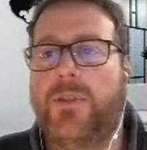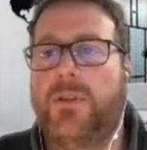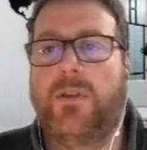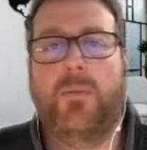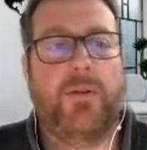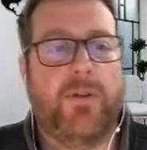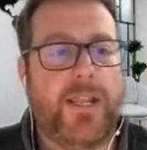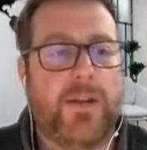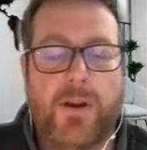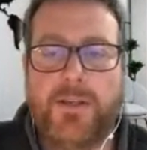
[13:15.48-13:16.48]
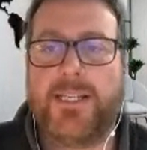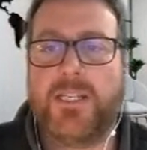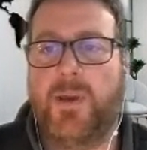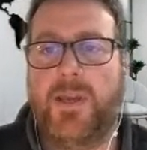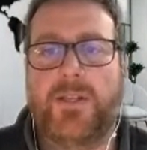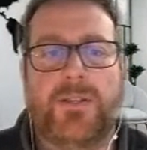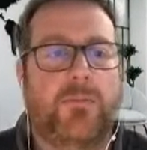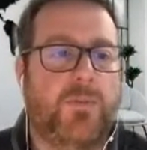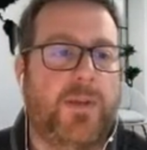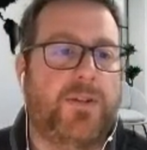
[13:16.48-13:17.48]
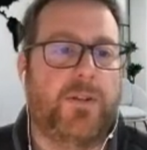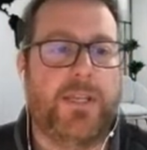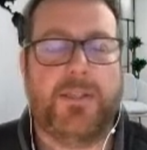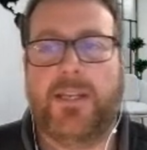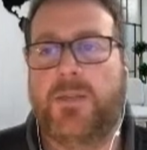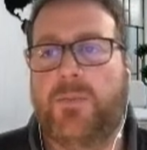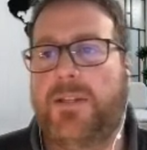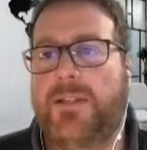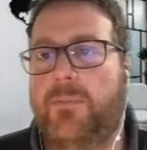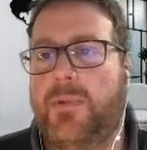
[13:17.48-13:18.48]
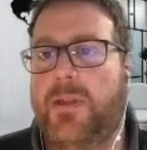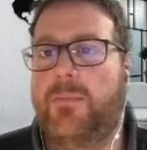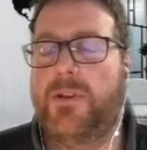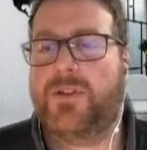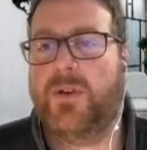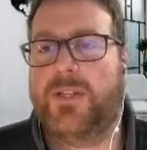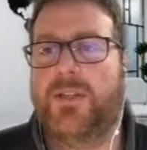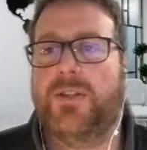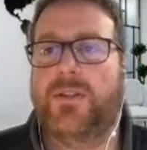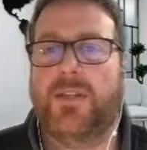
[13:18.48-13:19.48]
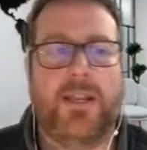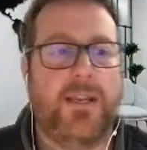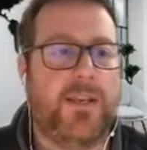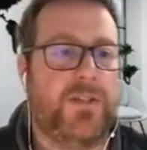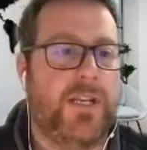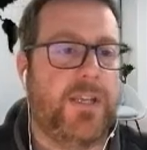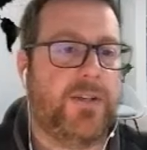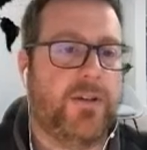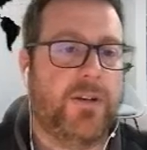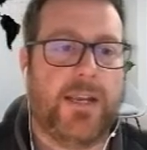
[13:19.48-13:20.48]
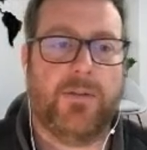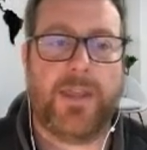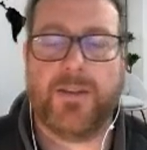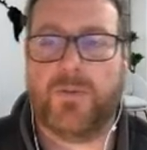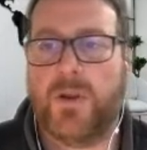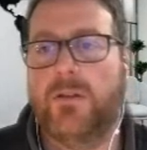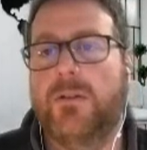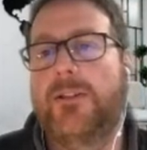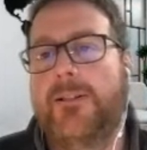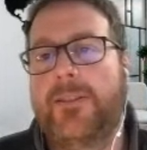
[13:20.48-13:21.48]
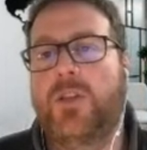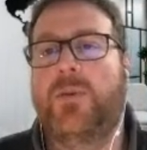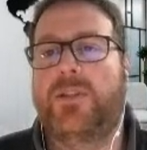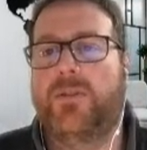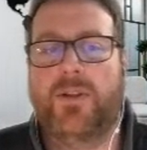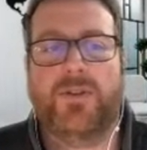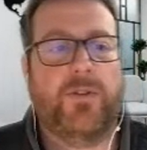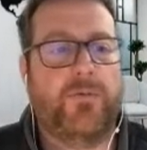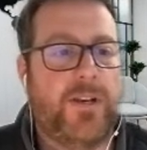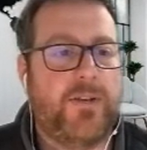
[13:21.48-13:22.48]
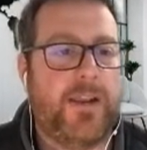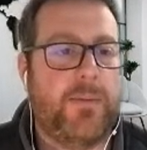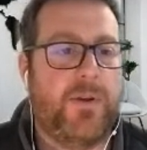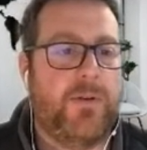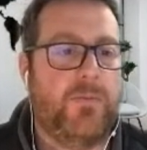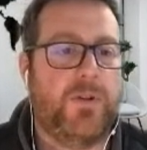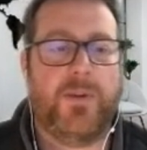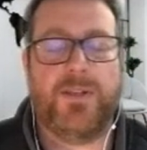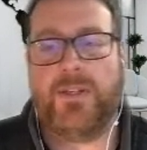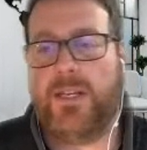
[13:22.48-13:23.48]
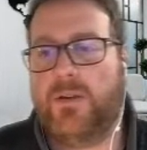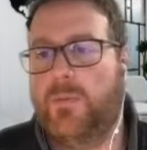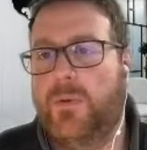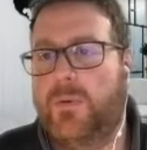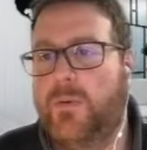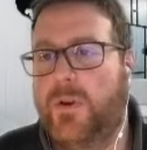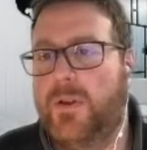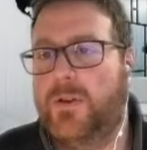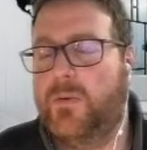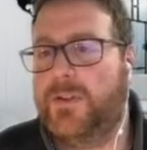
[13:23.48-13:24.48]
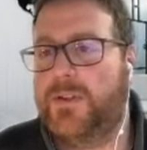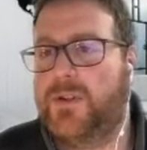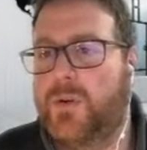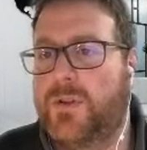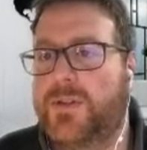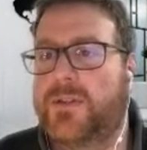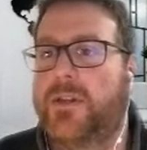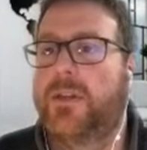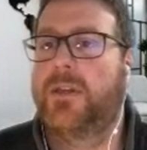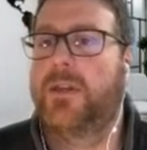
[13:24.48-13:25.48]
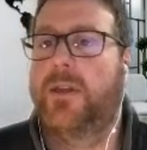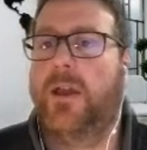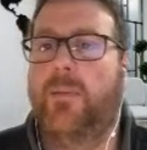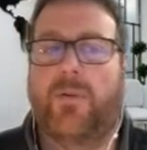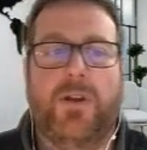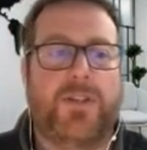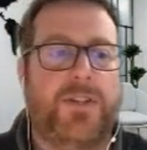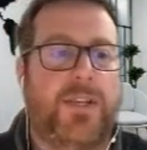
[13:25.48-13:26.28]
You'll be running your own database, which means you'll need database administrators and engineers who can handle that as well. You'll be doing your software development, which means you need quality assurance processes.